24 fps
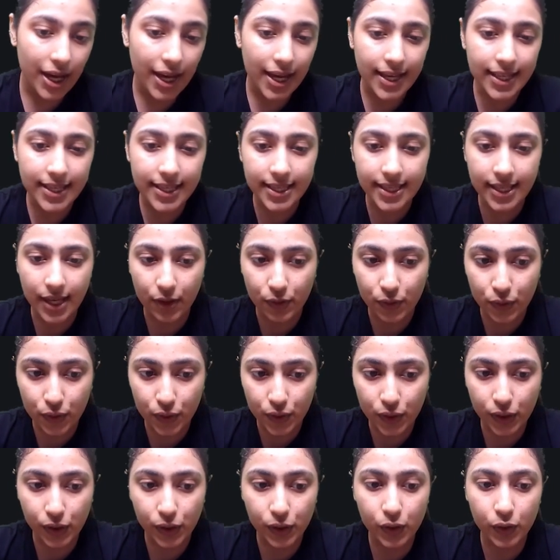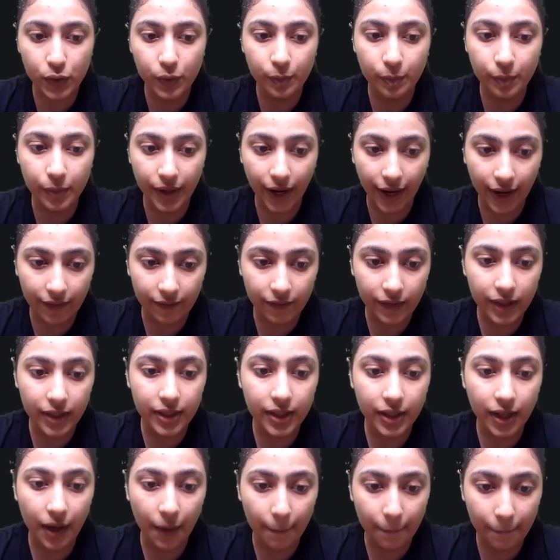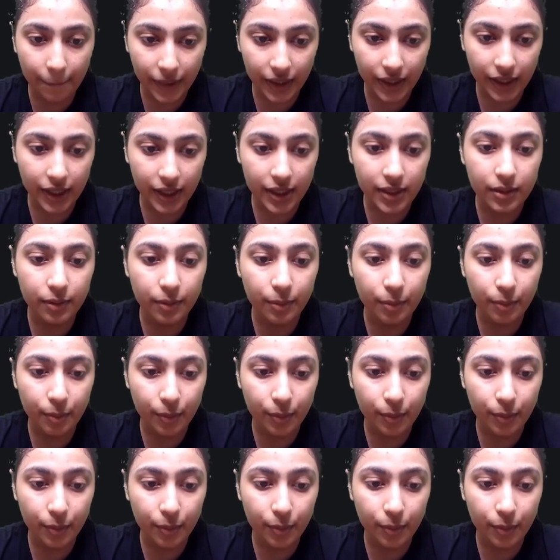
essential to private companies'